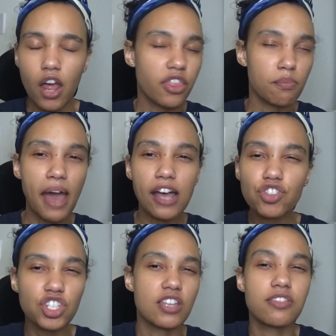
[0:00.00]
the man
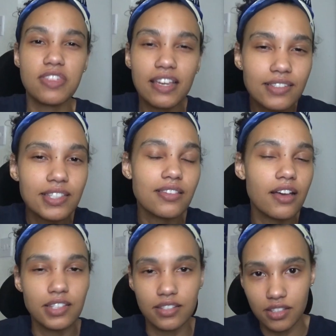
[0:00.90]
she thinks is
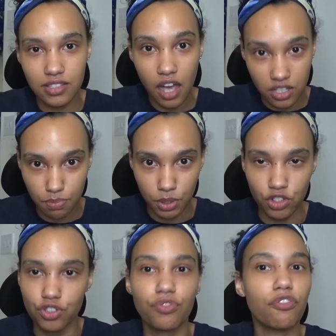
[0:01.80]
her sister's
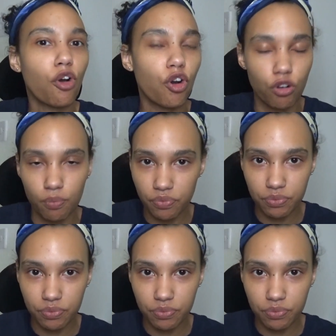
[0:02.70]
husband for